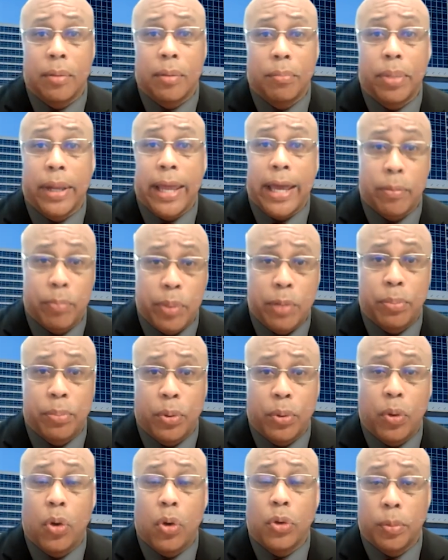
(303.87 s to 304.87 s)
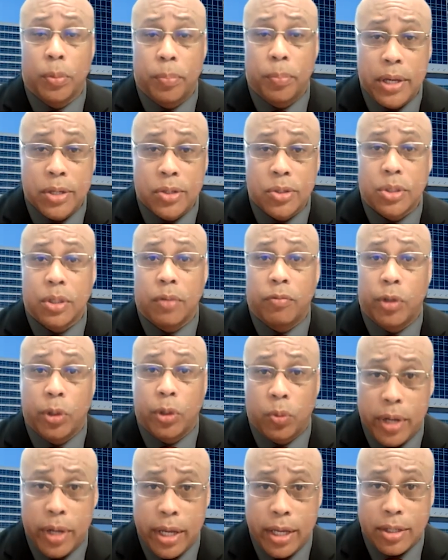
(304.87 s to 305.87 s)
Black people on the basis of their
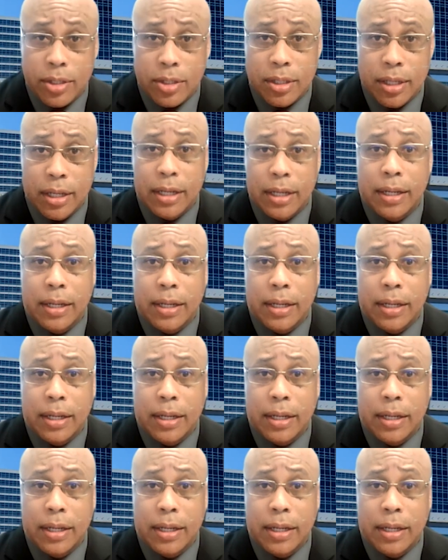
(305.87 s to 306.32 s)
race,